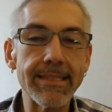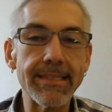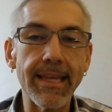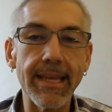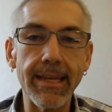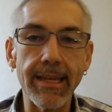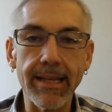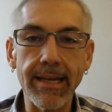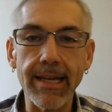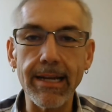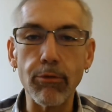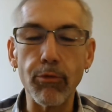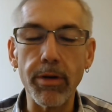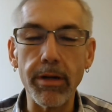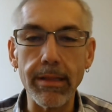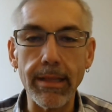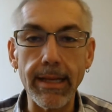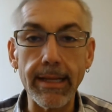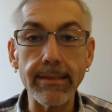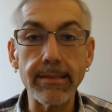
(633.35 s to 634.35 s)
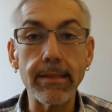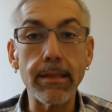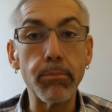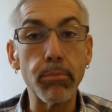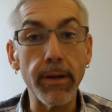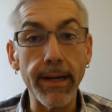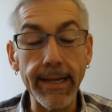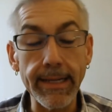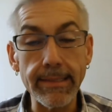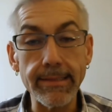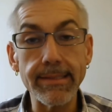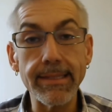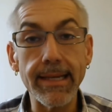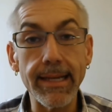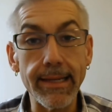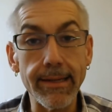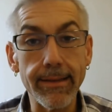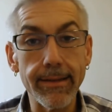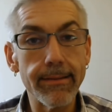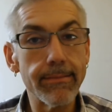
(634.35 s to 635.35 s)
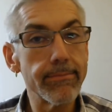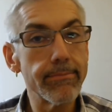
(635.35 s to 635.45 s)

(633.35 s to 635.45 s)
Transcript: day to kind of realize the brain said,